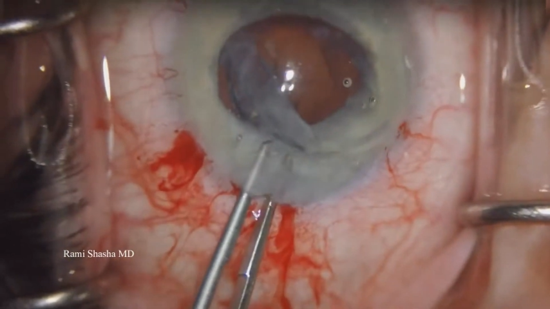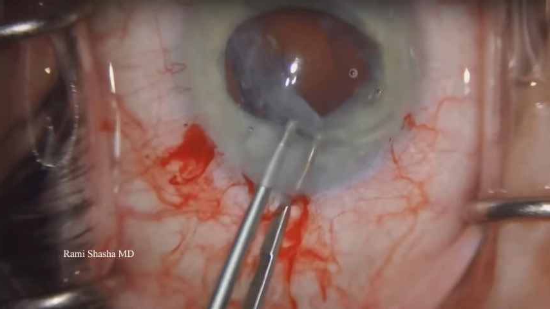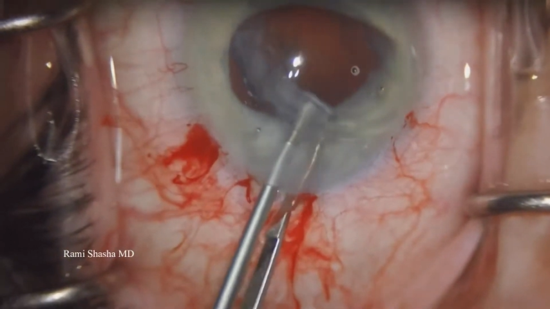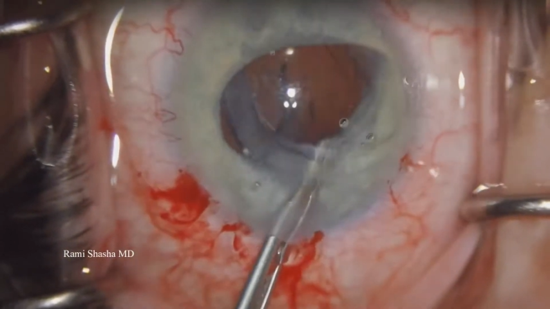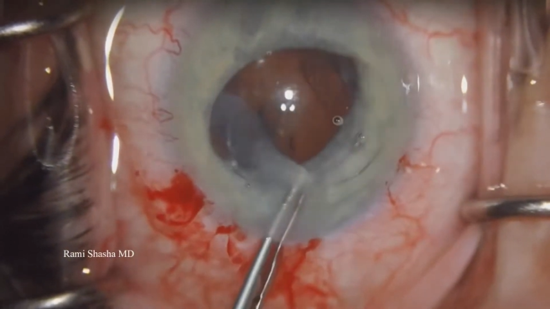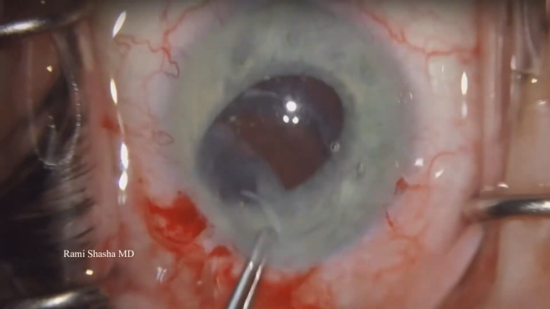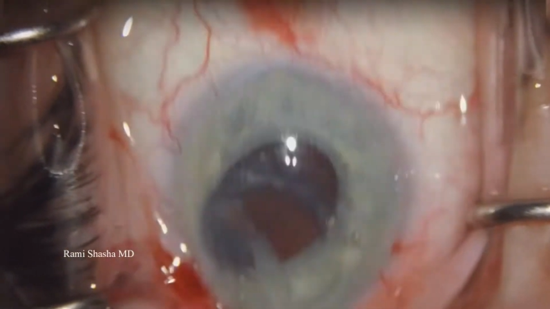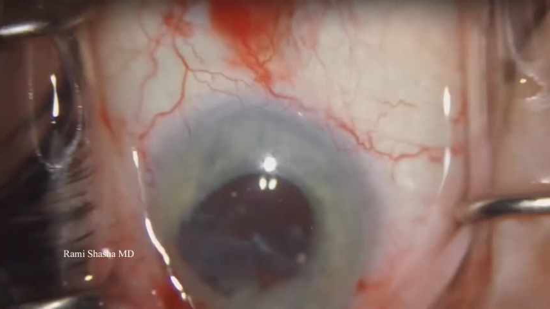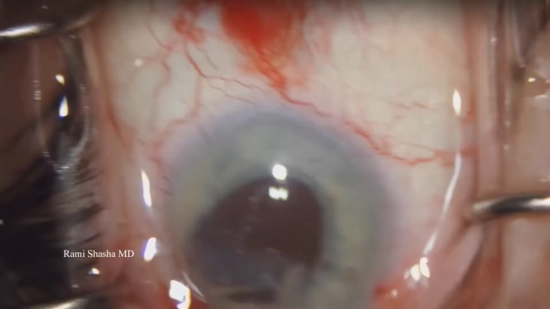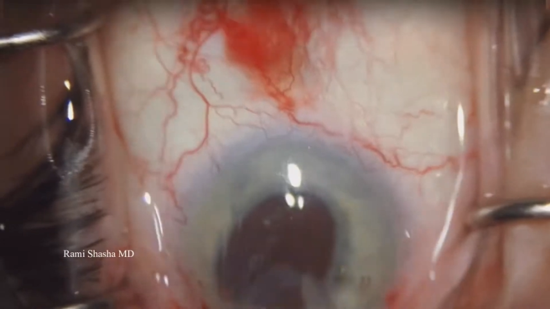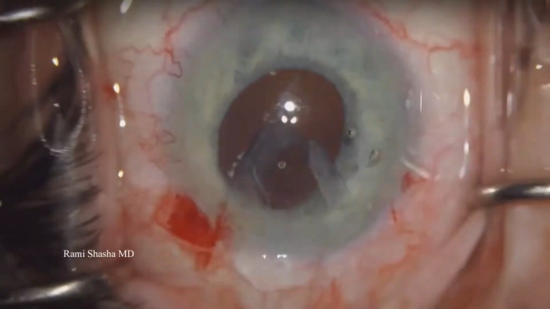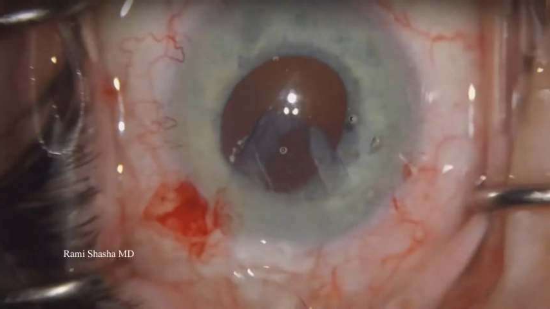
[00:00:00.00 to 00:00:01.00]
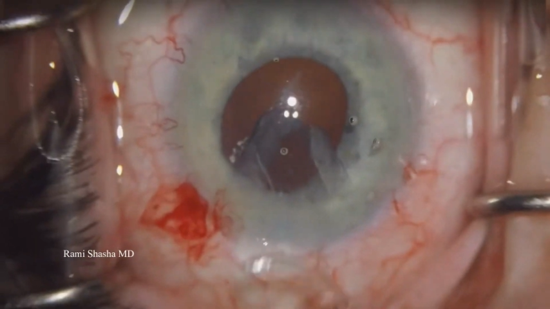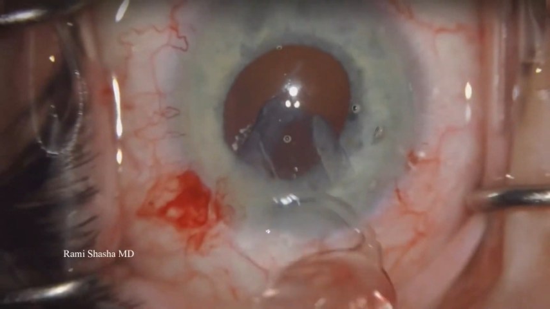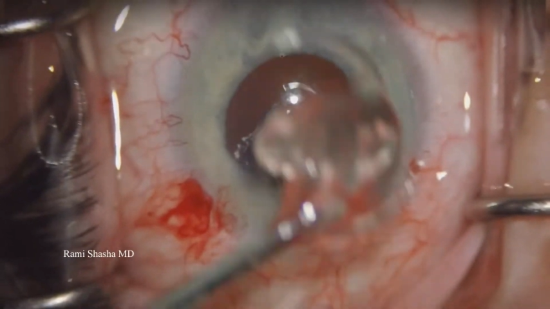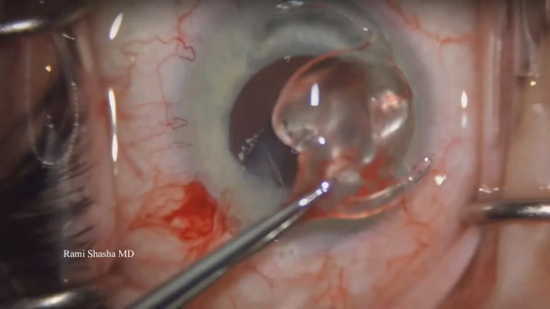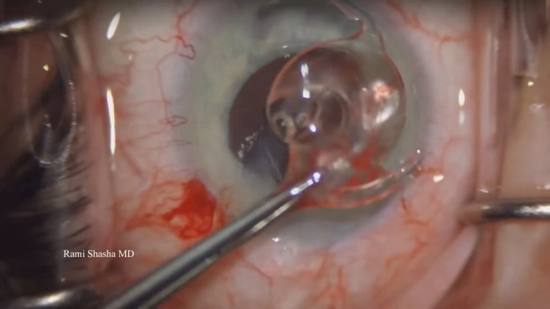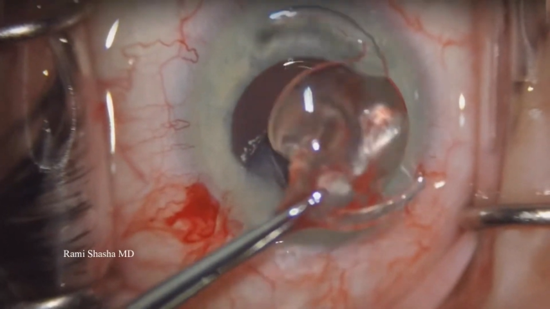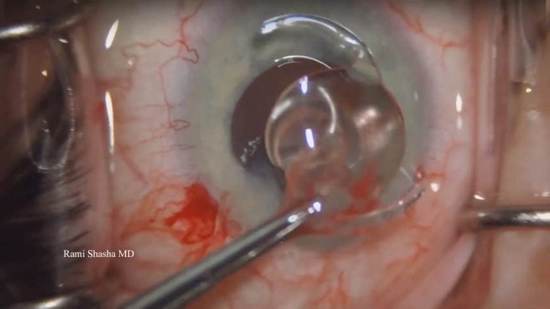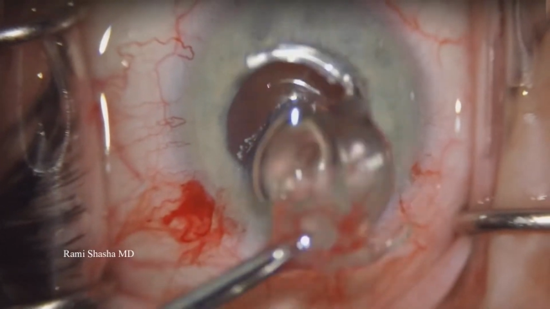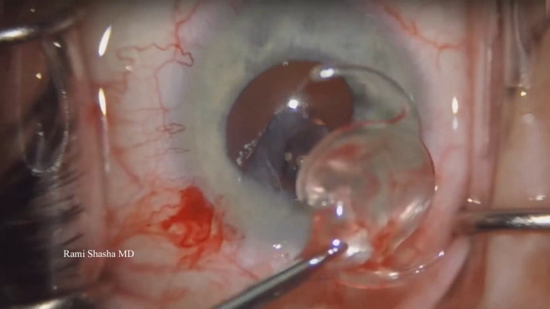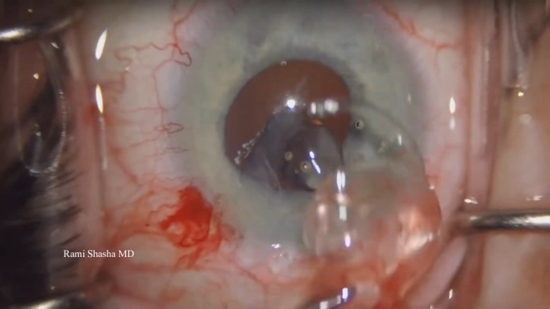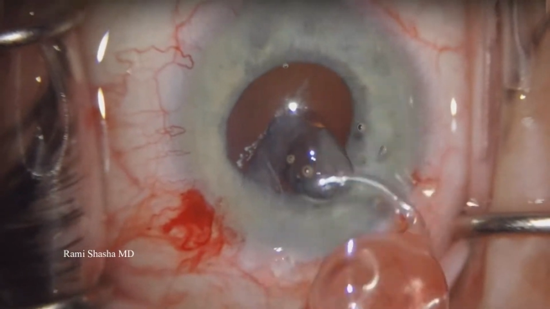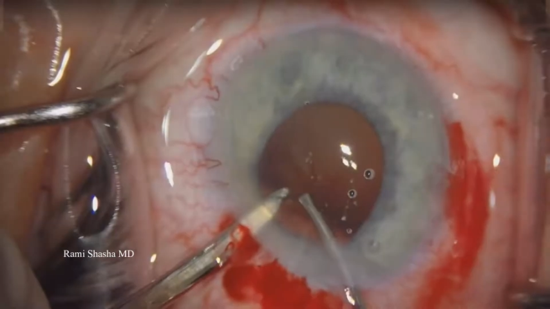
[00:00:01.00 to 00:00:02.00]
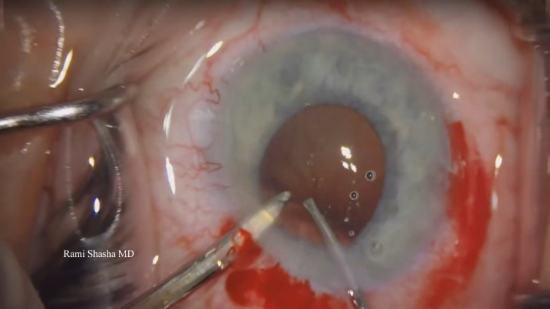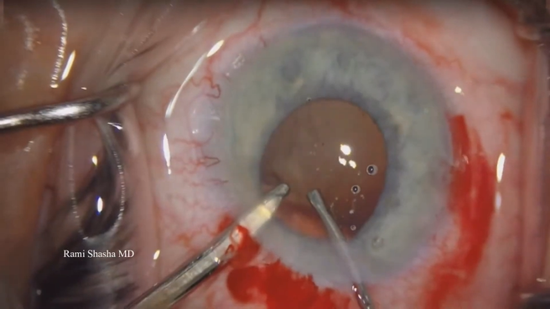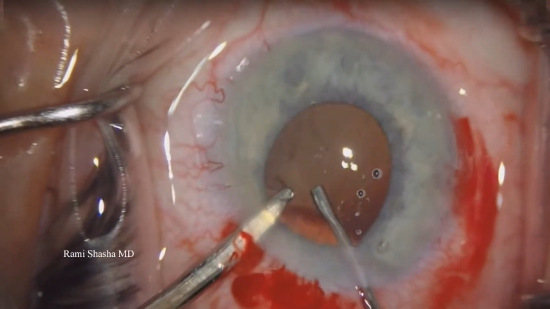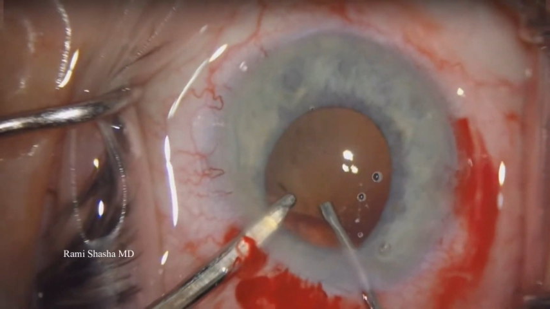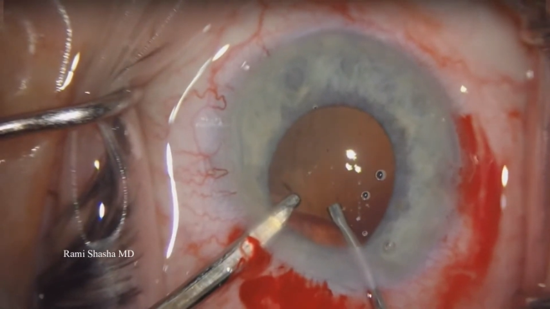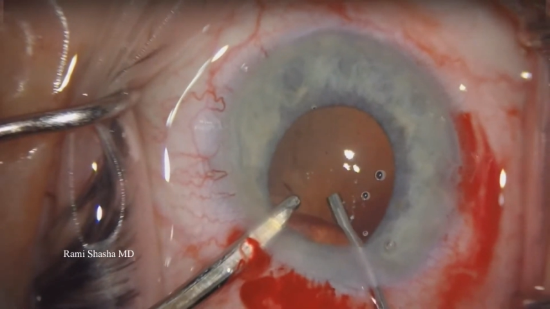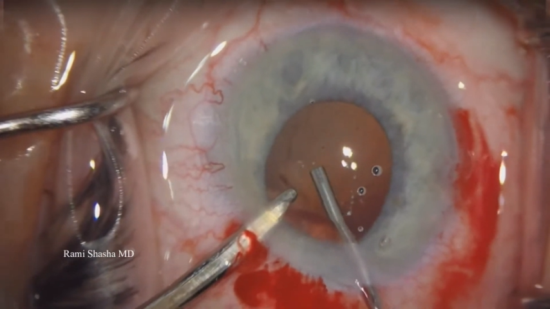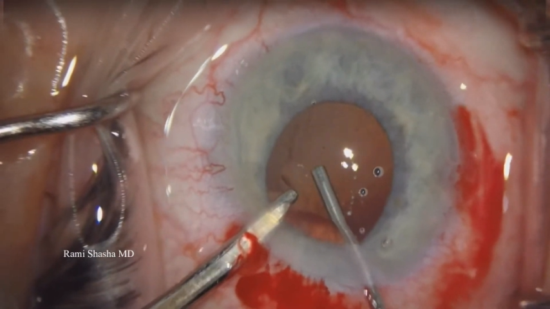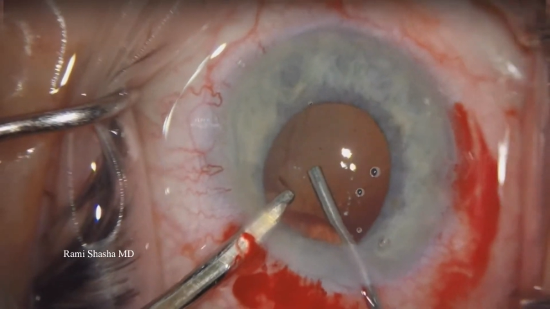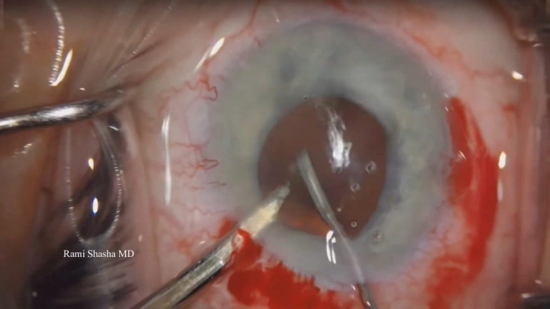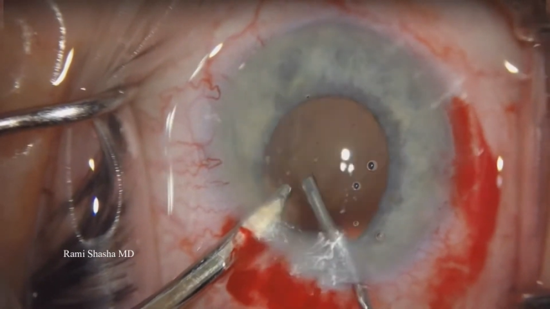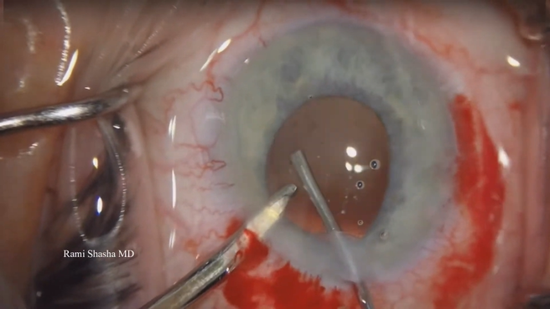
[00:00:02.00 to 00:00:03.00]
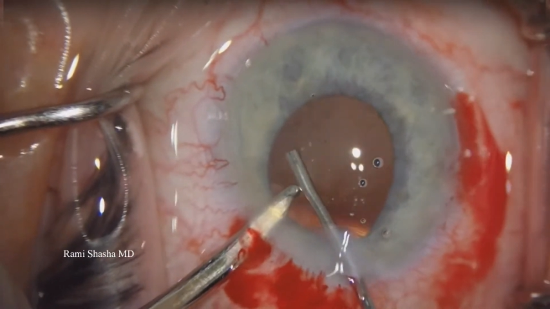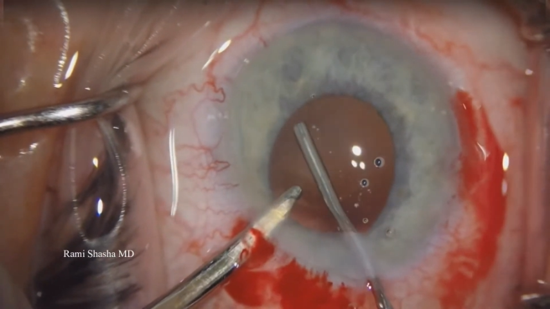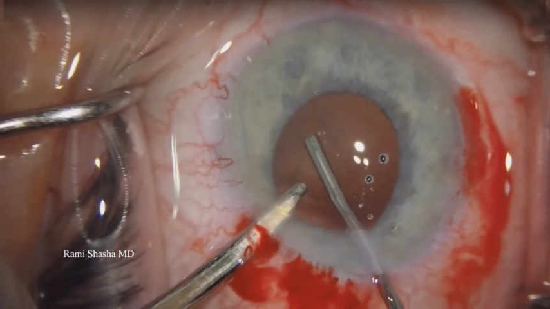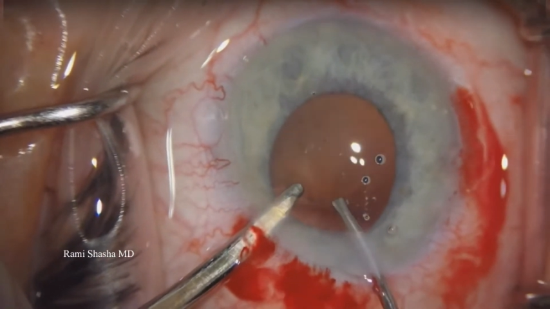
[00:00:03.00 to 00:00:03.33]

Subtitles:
No face is visible, so there are no lips to read.